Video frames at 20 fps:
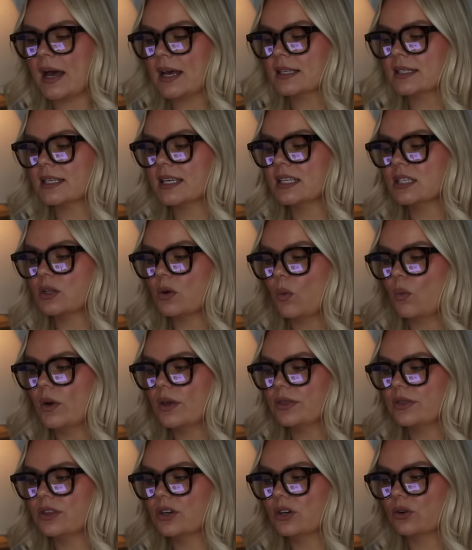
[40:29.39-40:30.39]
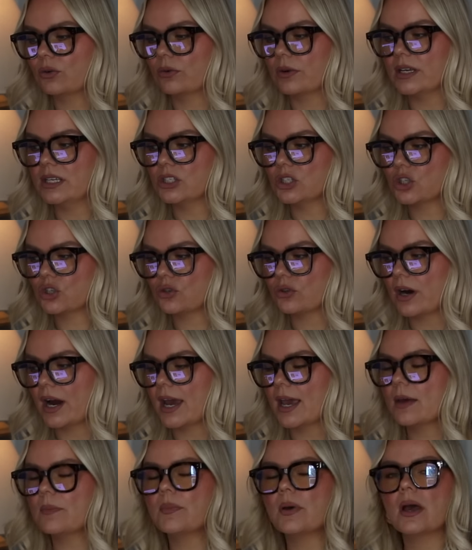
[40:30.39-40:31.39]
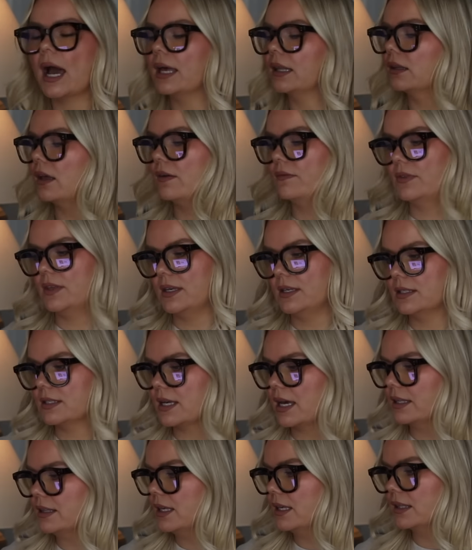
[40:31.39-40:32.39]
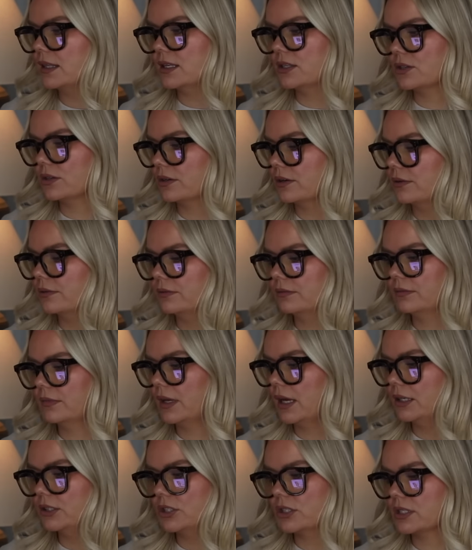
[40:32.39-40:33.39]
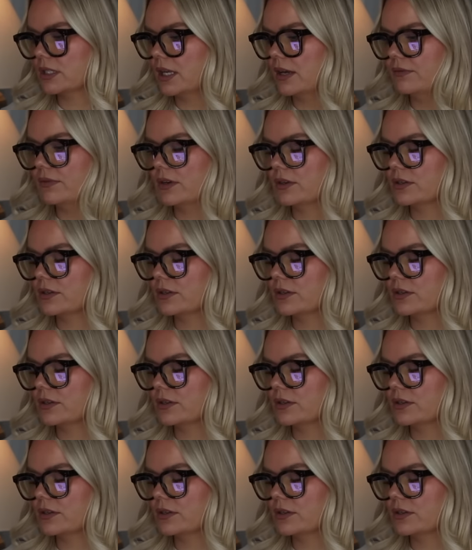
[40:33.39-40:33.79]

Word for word: baskets with the green stripe, I love these. I think these are I just love